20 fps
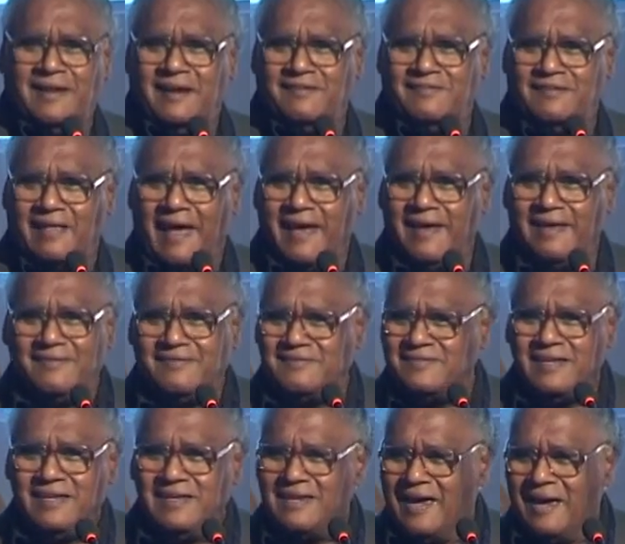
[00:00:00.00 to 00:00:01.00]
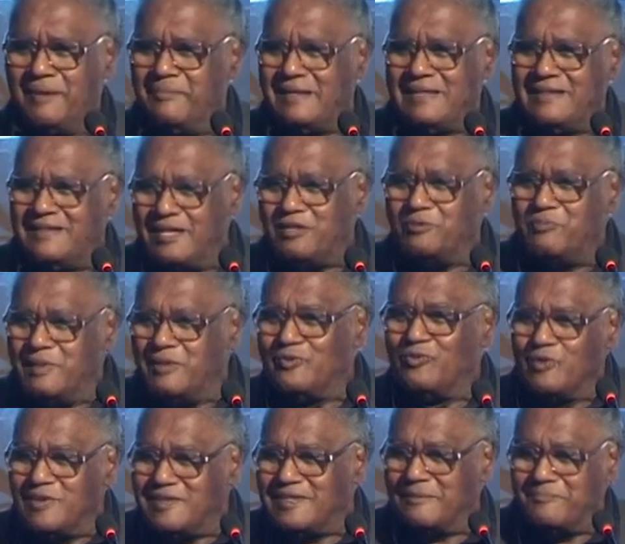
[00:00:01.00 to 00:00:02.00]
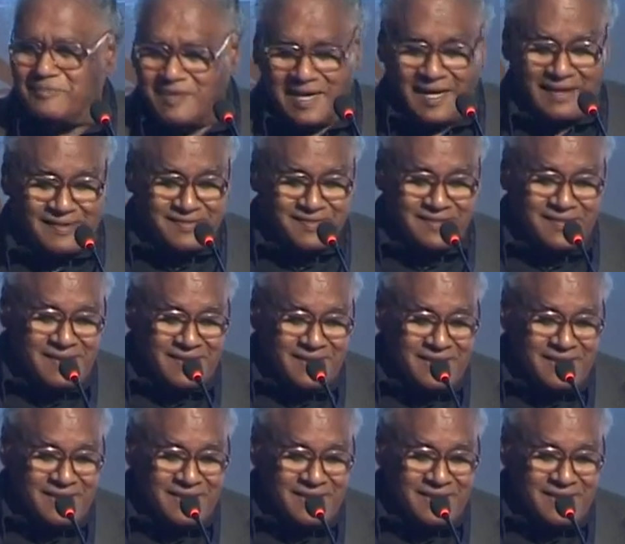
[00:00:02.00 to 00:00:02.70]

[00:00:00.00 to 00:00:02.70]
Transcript: and science. I mean, they should be doing something else.